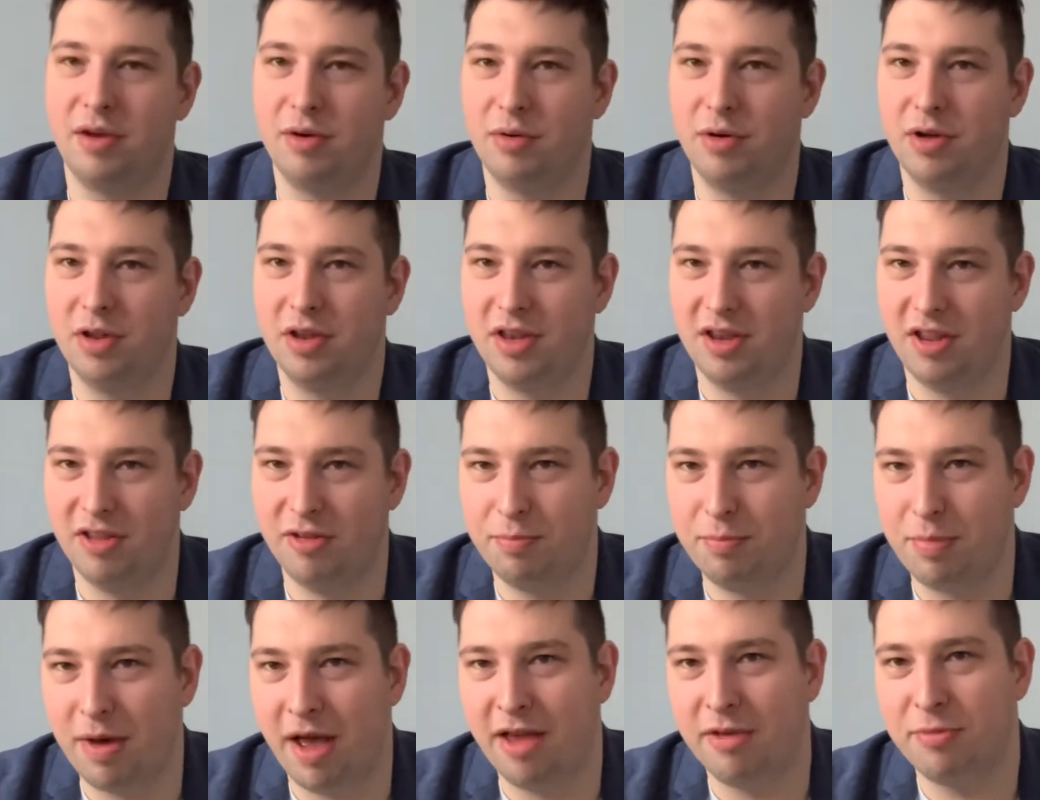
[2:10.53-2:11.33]
This
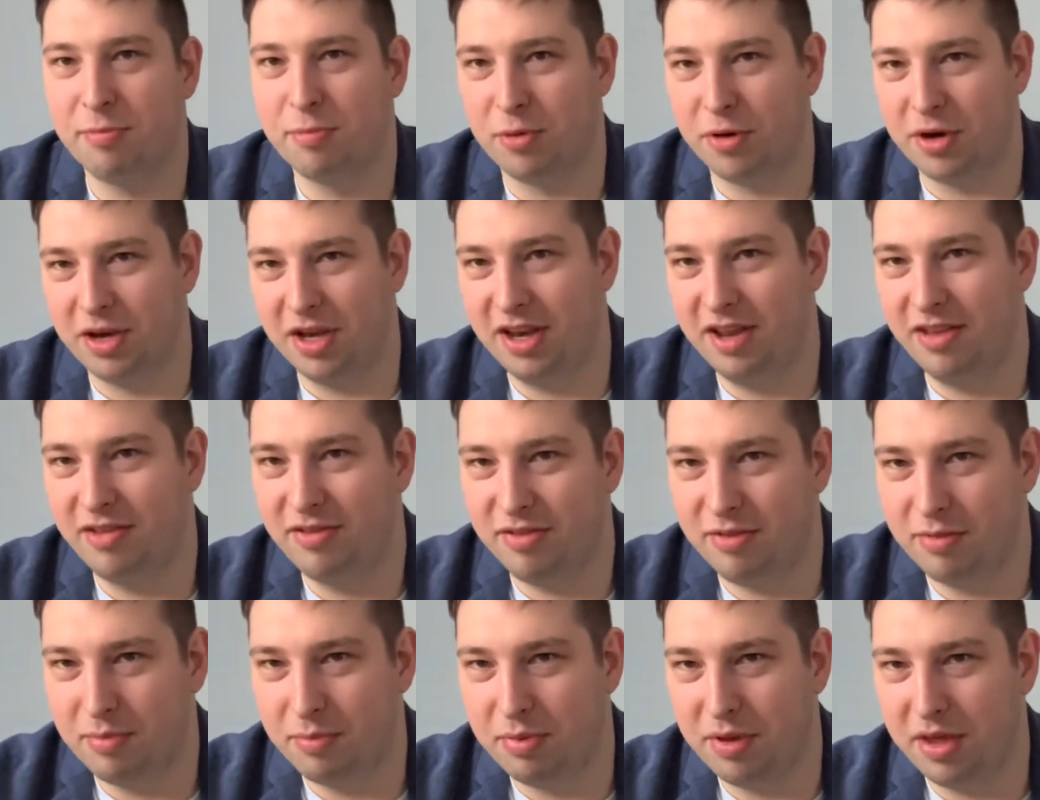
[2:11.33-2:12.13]
passport needs
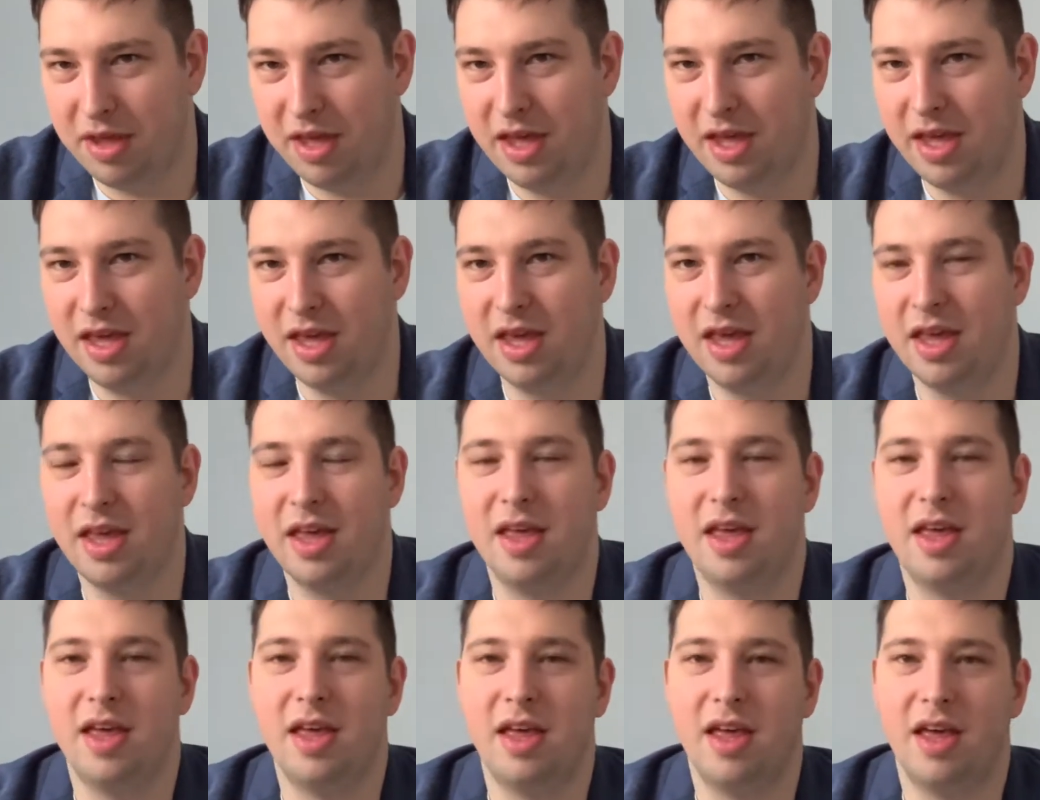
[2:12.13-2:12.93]
to be
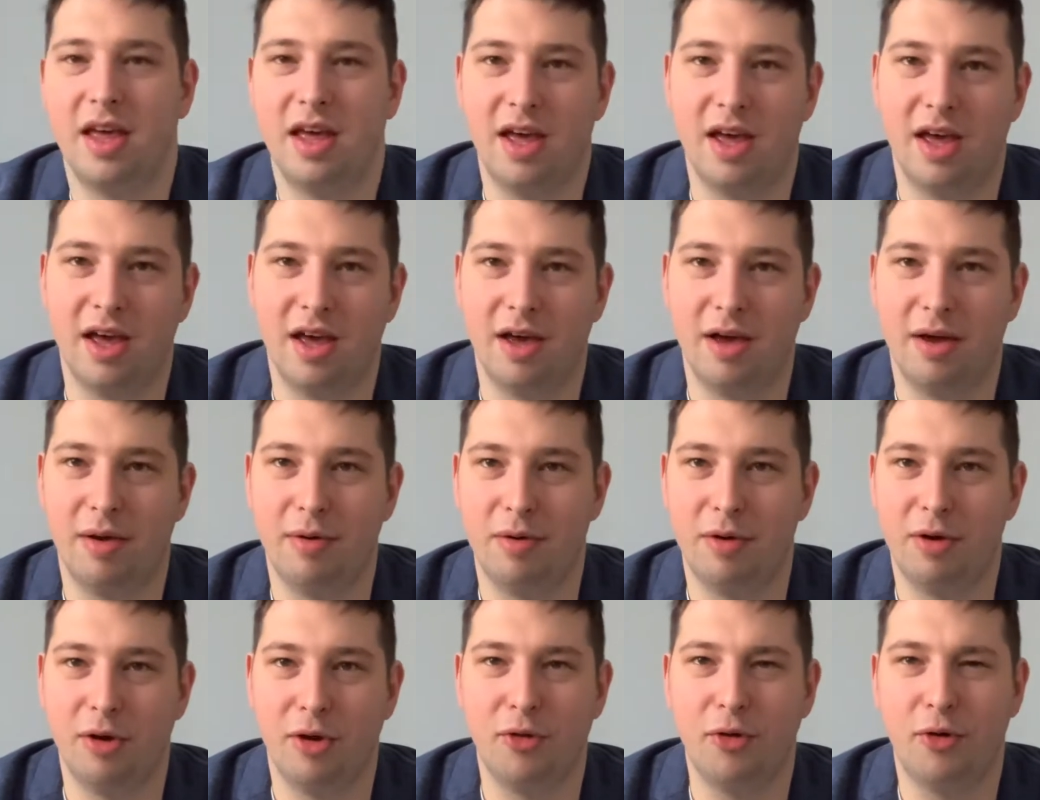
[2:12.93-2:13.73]

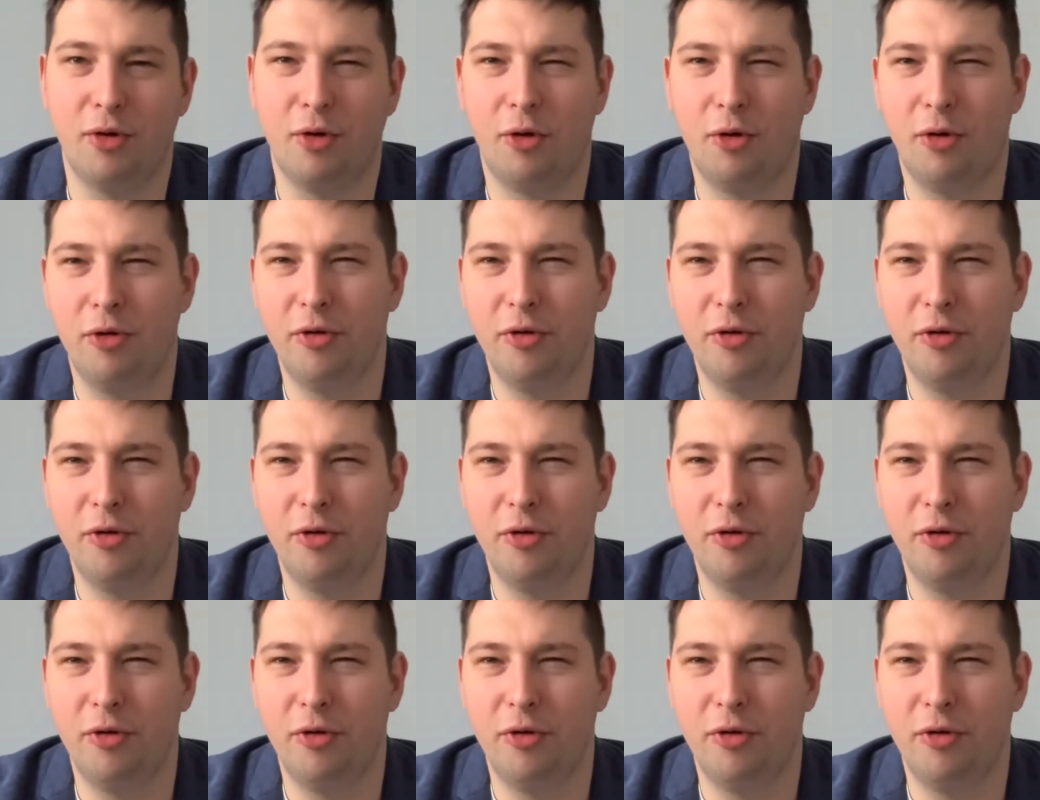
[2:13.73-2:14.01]
not older